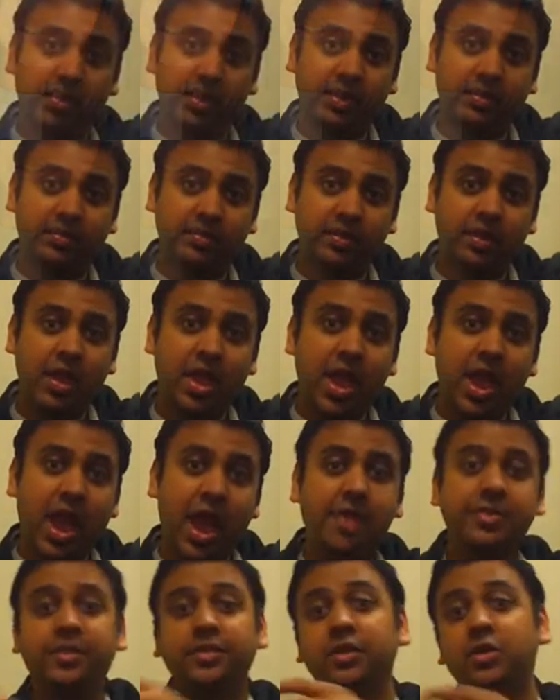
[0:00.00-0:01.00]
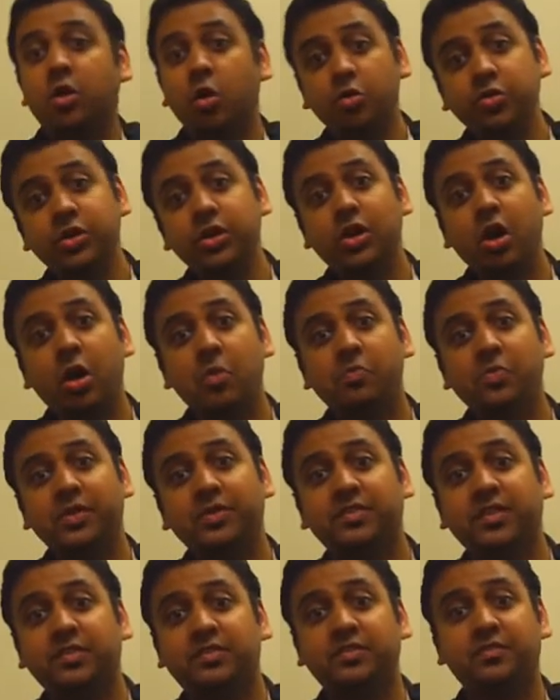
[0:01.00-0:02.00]
complex, and then the Golgi
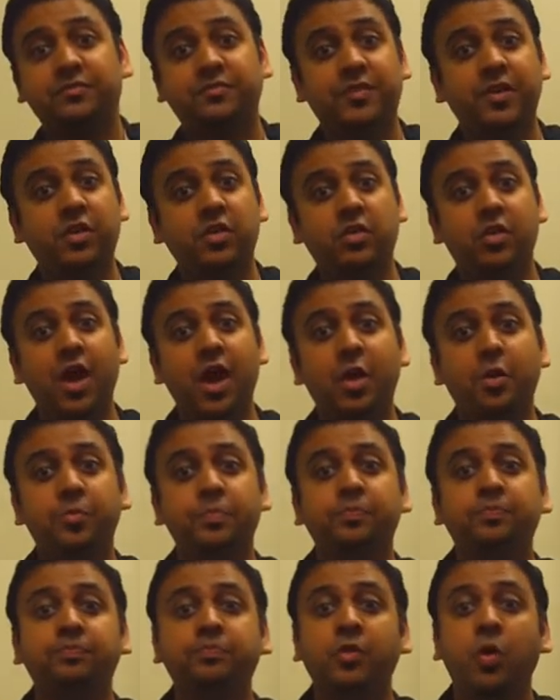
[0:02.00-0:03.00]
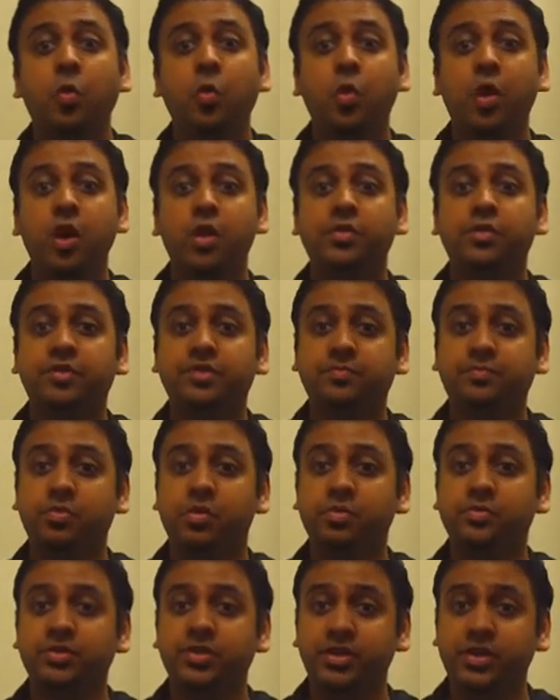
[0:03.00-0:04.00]
complex has to figure out where
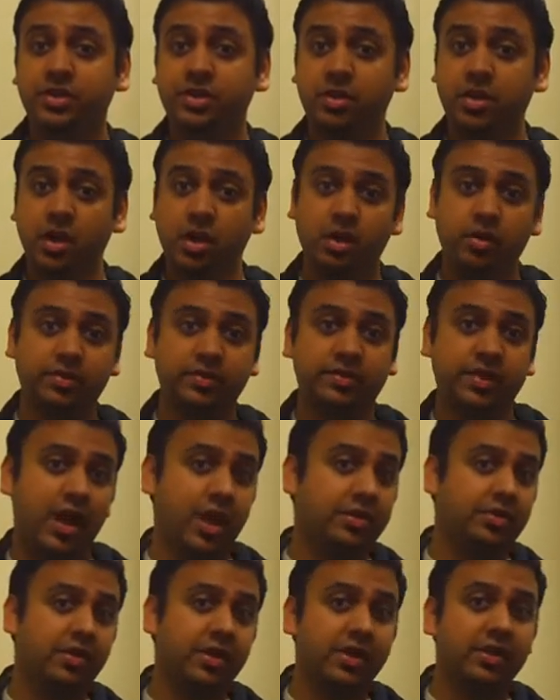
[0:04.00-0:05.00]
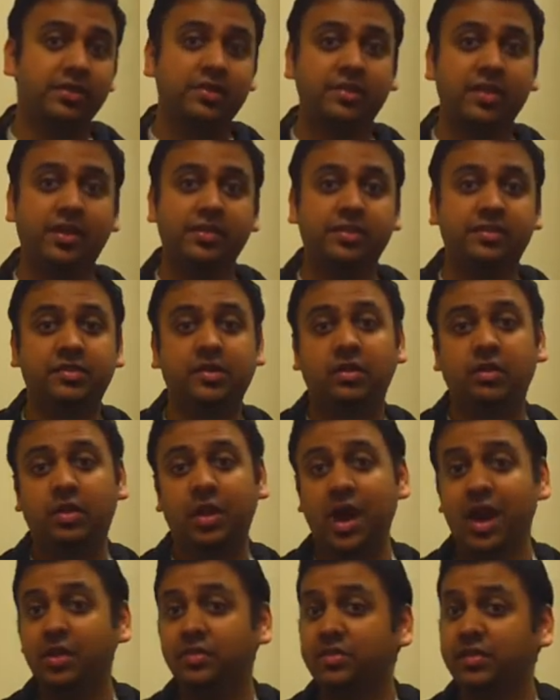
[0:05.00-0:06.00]
this protein goes, either inside the
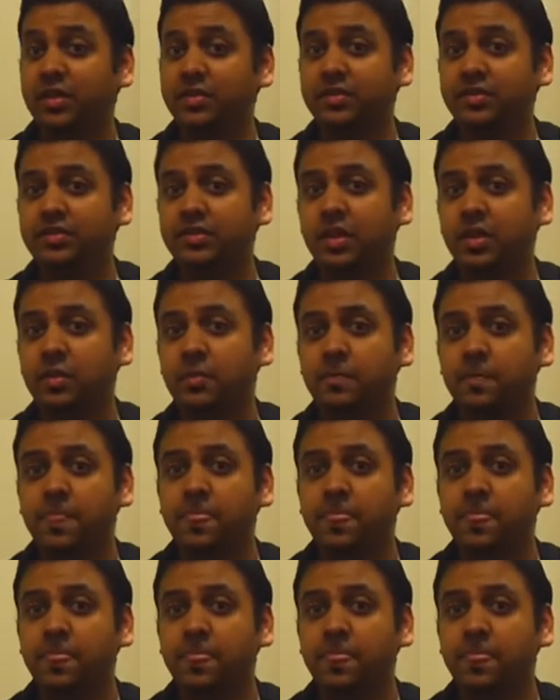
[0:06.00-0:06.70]
cell or outside the